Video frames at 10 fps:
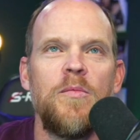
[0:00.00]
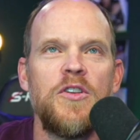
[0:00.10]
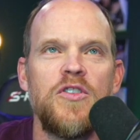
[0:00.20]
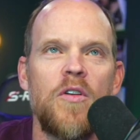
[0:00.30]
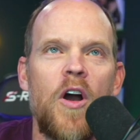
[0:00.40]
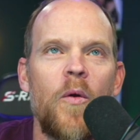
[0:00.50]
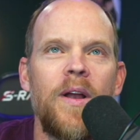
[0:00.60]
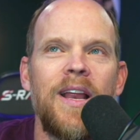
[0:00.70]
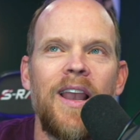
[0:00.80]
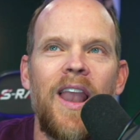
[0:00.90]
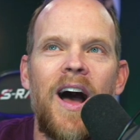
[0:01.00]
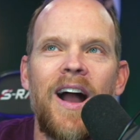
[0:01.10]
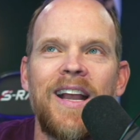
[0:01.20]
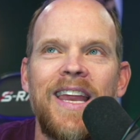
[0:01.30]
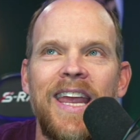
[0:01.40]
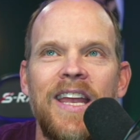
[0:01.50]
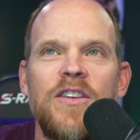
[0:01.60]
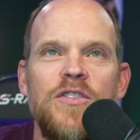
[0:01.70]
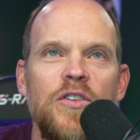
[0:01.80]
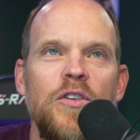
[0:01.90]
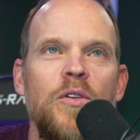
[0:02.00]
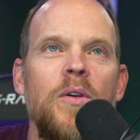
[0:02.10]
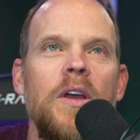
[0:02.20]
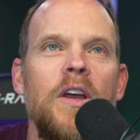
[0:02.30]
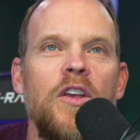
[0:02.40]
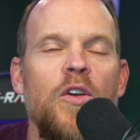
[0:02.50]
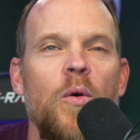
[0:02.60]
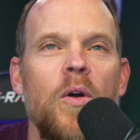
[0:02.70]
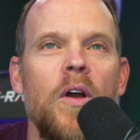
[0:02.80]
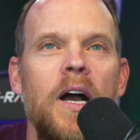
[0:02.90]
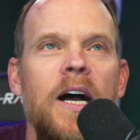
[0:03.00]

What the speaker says: that you're already logged into your